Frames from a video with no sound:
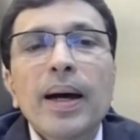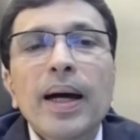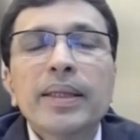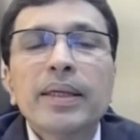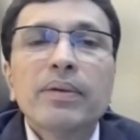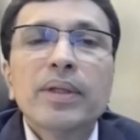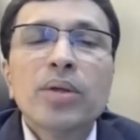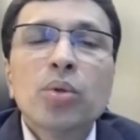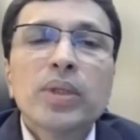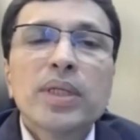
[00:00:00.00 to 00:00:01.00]
I think
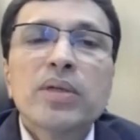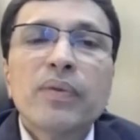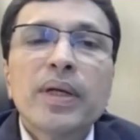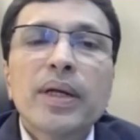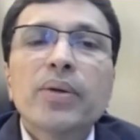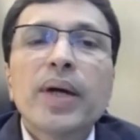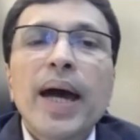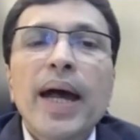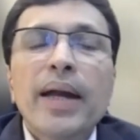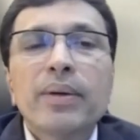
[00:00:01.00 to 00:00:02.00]
then, you know, there's a winner at your
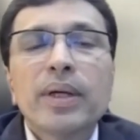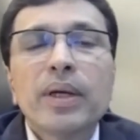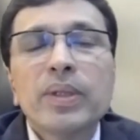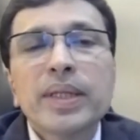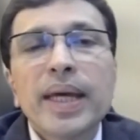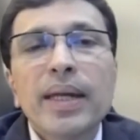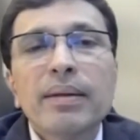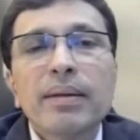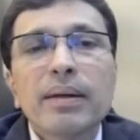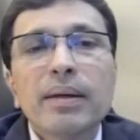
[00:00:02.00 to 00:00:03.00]
hand, okay, which
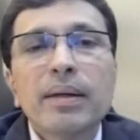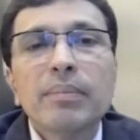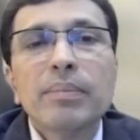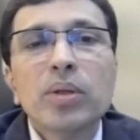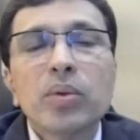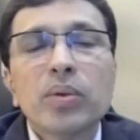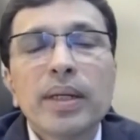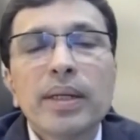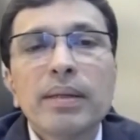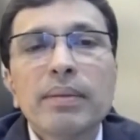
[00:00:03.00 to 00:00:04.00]
can able to
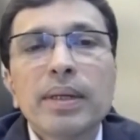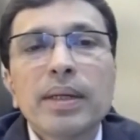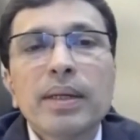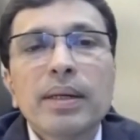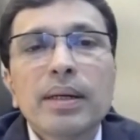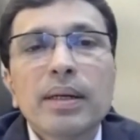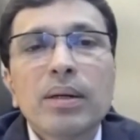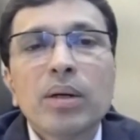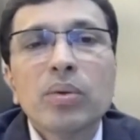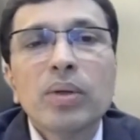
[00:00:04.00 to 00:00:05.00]
really
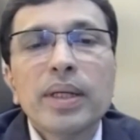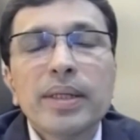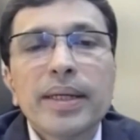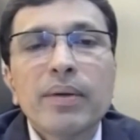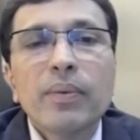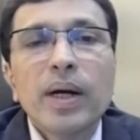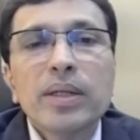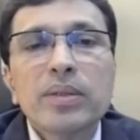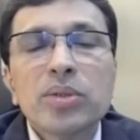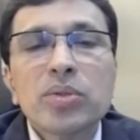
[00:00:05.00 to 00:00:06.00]
not only take
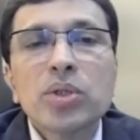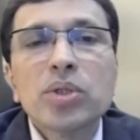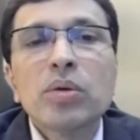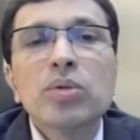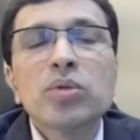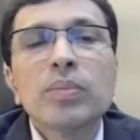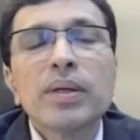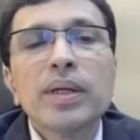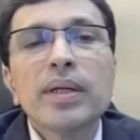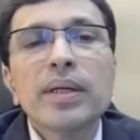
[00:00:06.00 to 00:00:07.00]
advantage of the situation also,
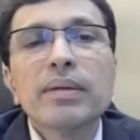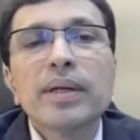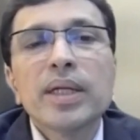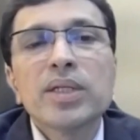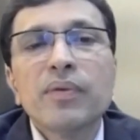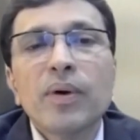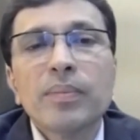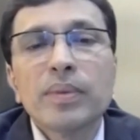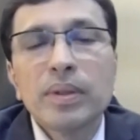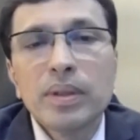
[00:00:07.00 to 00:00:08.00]
but really
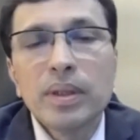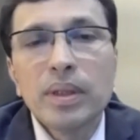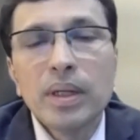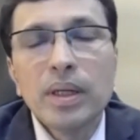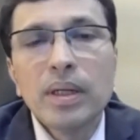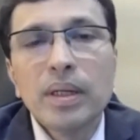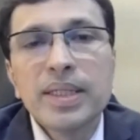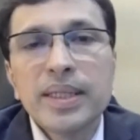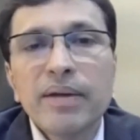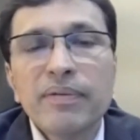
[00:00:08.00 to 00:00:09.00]
transform
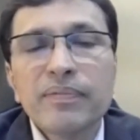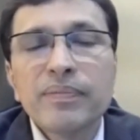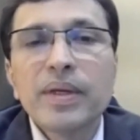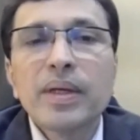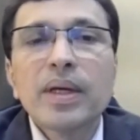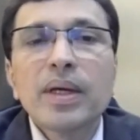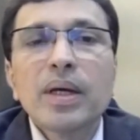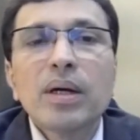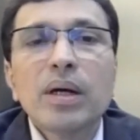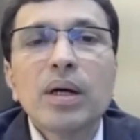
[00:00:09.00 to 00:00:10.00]
itself
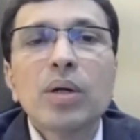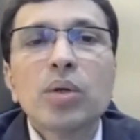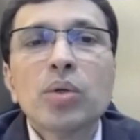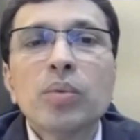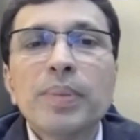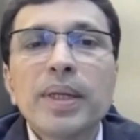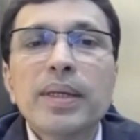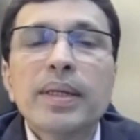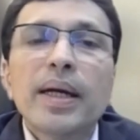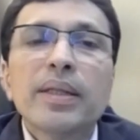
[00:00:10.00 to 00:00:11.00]
to
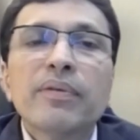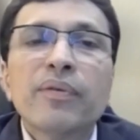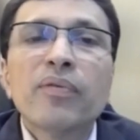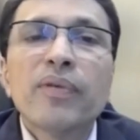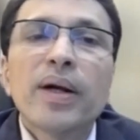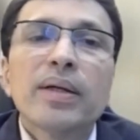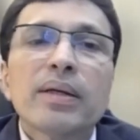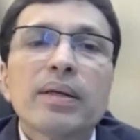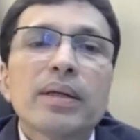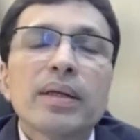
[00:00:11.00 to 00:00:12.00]
be at the forefront
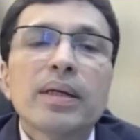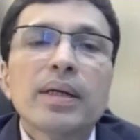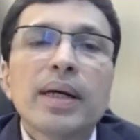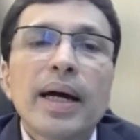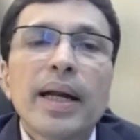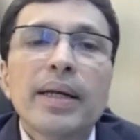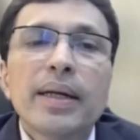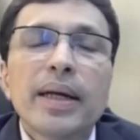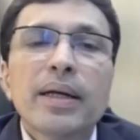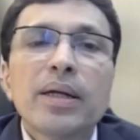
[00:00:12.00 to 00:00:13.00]

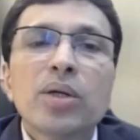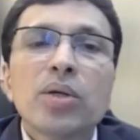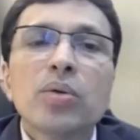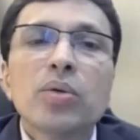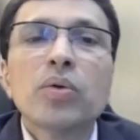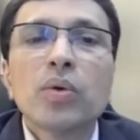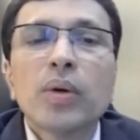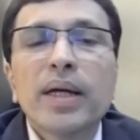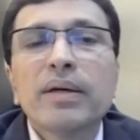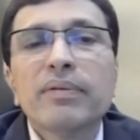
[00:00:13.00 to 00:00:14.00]
and continue to grow
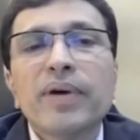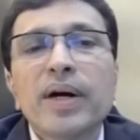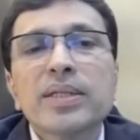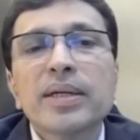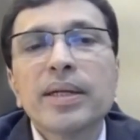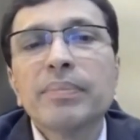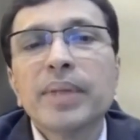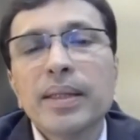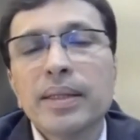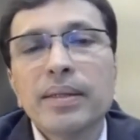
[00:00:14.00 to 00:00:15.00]
at a faster clip
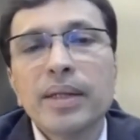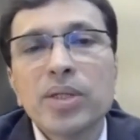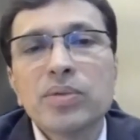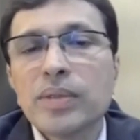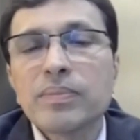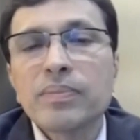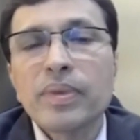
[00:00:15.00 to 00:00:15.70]
than the industry.